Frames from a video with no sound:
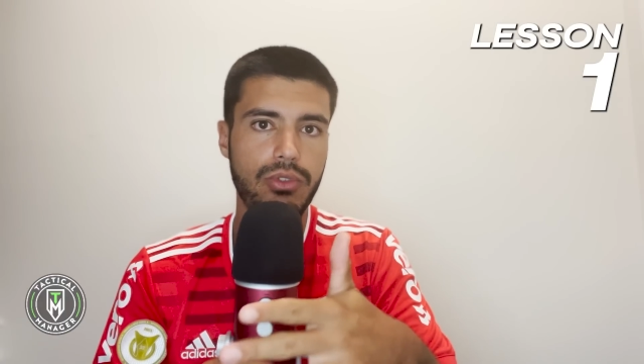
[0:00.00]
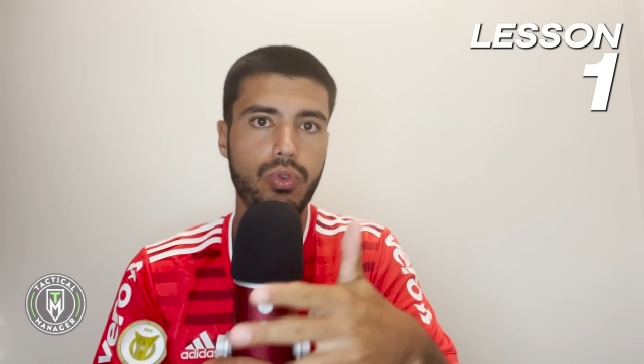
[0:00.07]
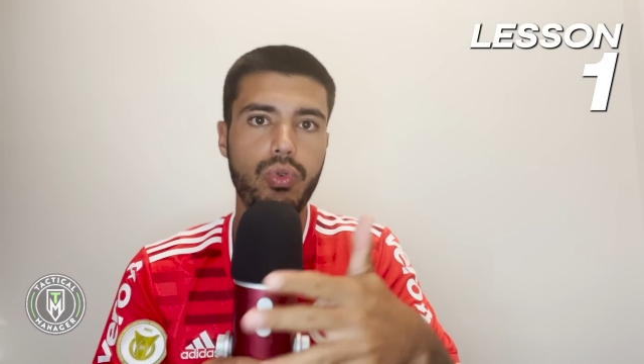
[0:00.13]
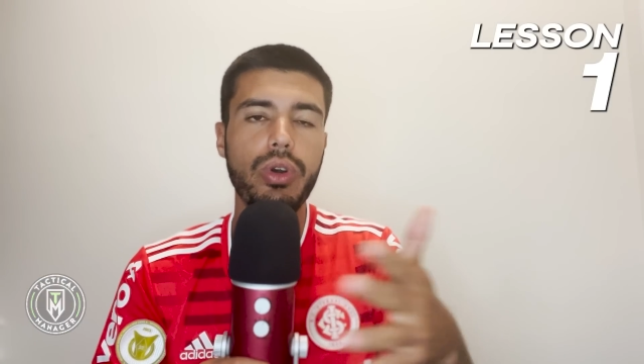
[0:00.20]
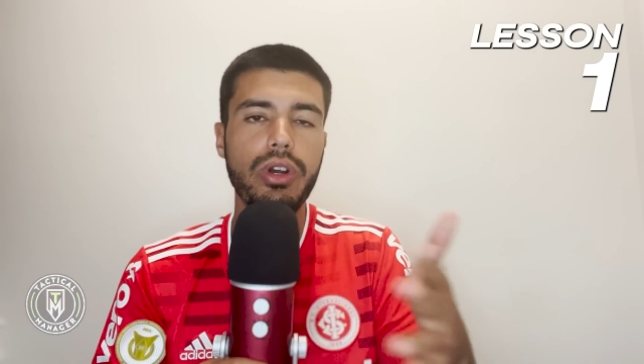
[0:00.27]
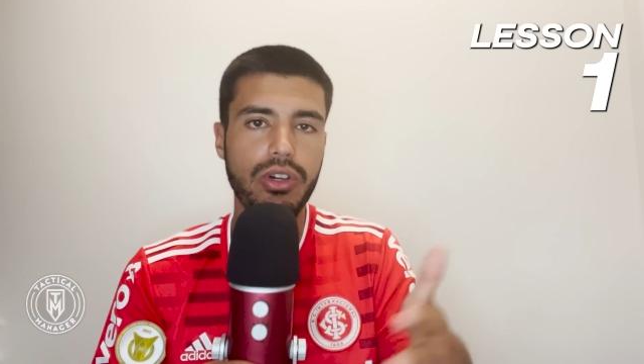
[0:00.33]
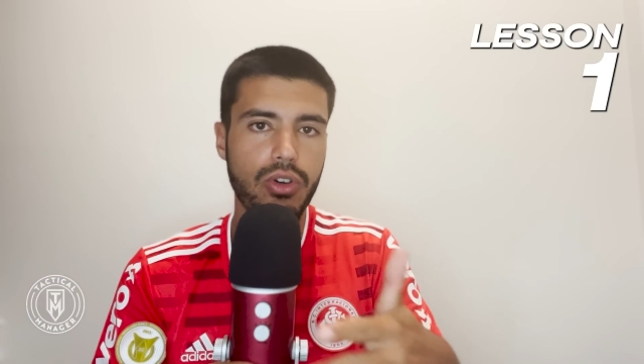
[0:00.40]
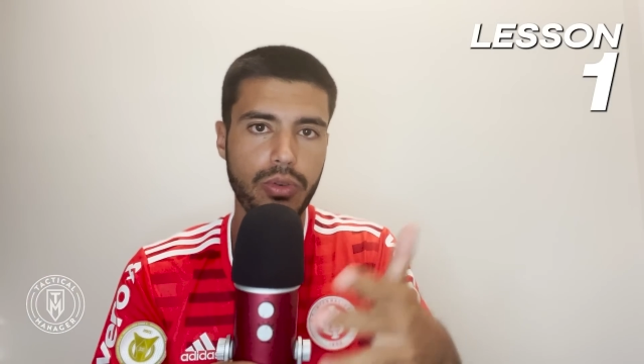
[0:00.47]

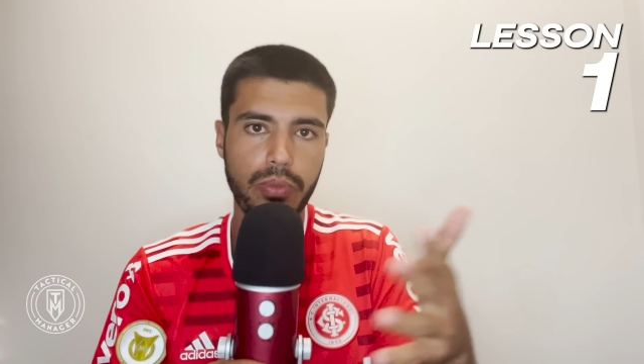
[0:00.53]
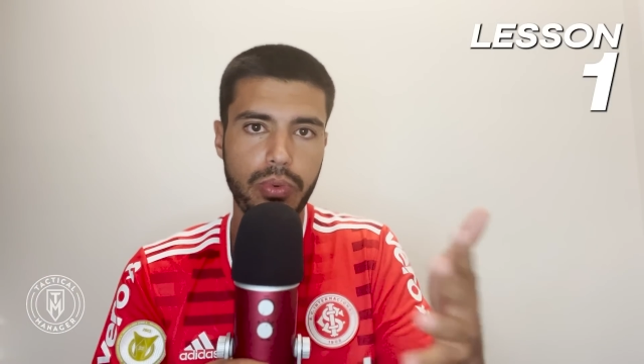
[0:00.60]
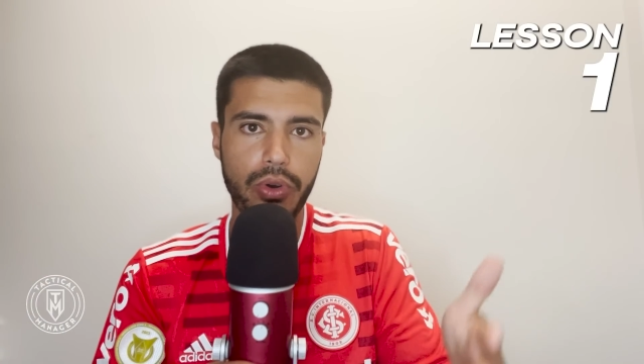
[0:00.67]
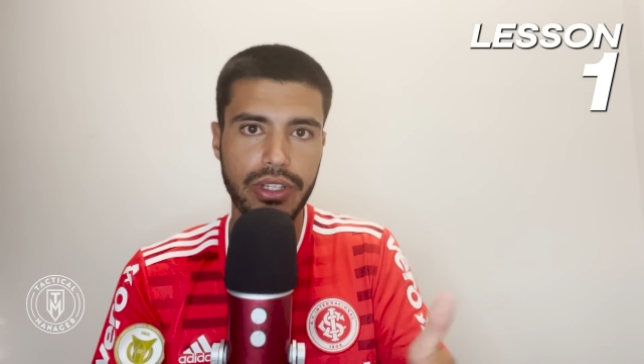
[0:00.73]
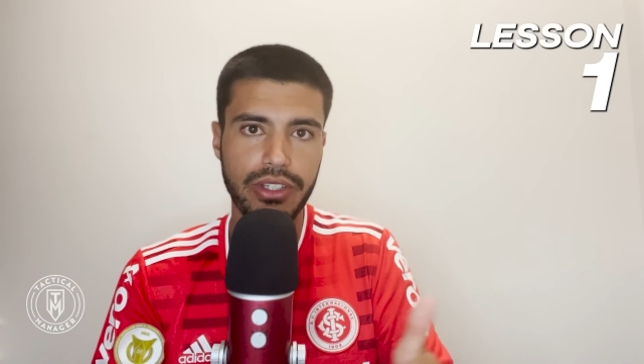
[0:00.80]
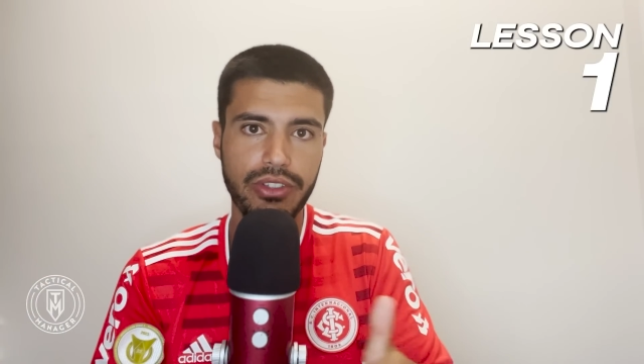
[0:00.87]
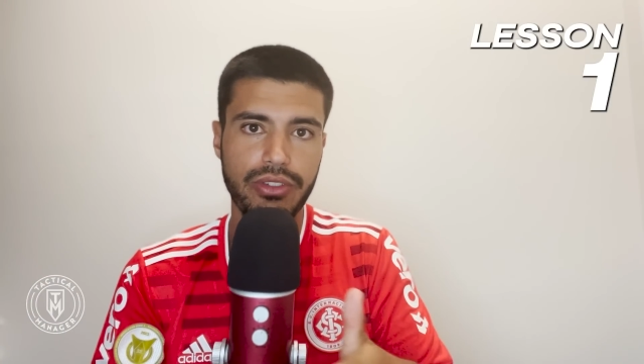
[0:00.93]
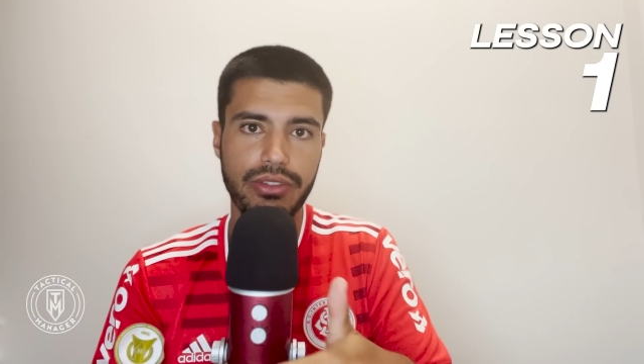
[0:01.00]
critical
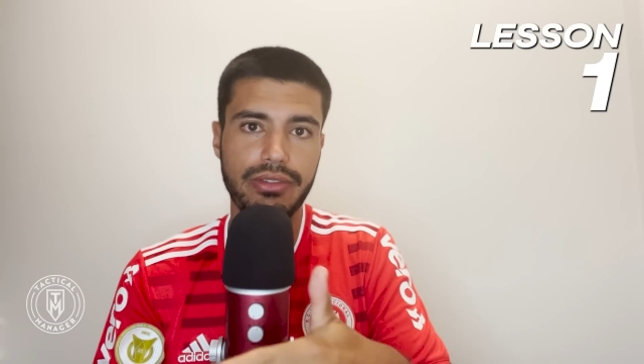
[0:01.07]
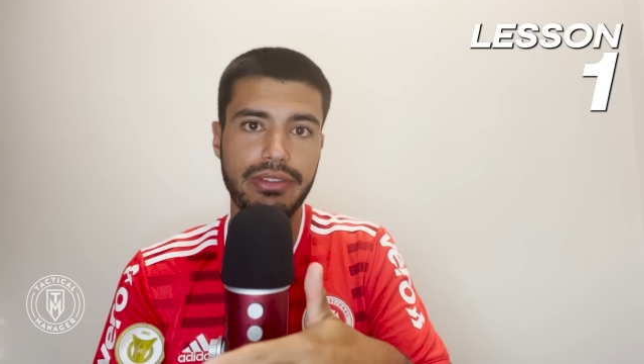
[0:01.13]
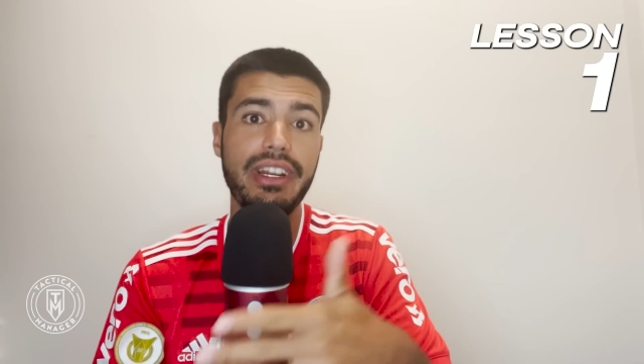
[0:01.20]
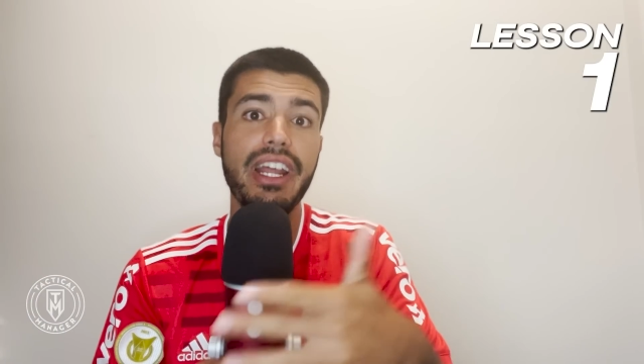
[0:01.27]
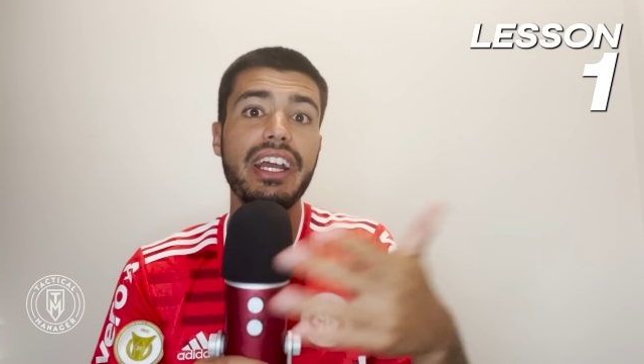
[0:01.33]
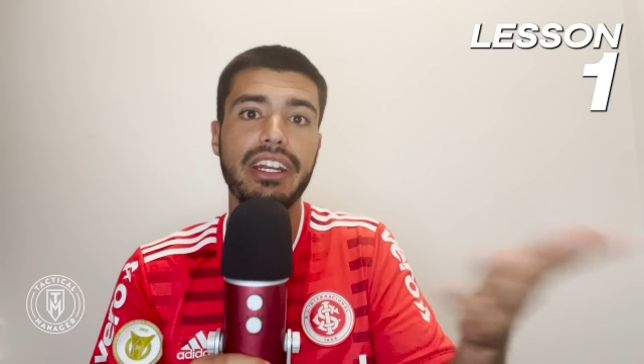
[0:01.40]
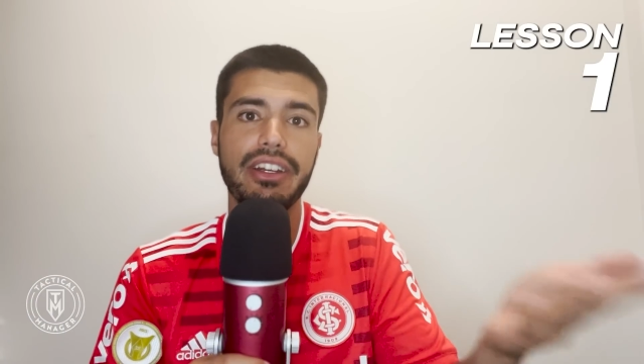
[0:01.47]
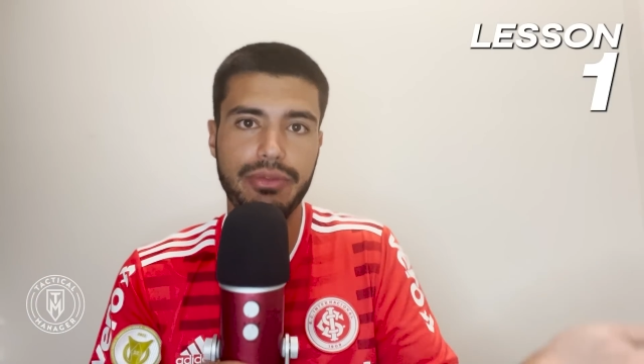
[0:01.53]
points or
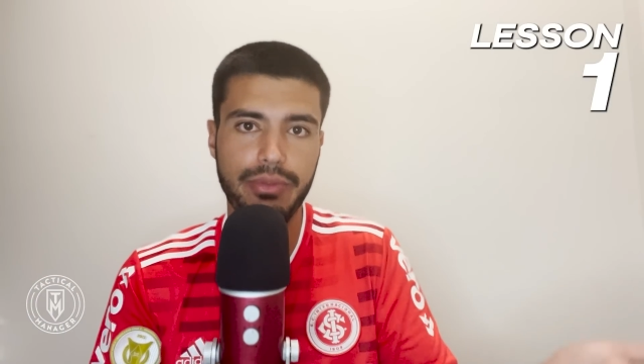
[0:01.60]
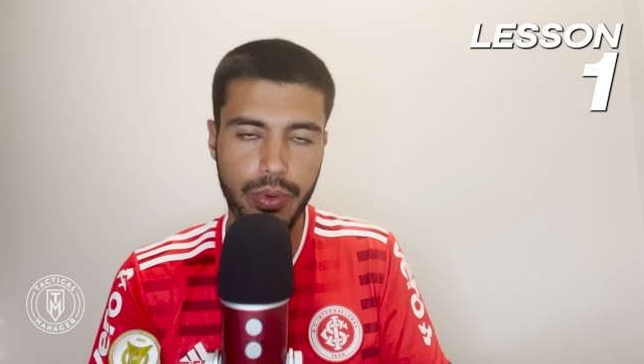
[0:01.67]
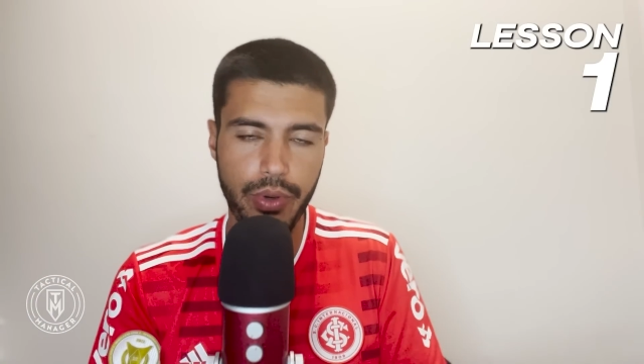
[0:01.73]
negative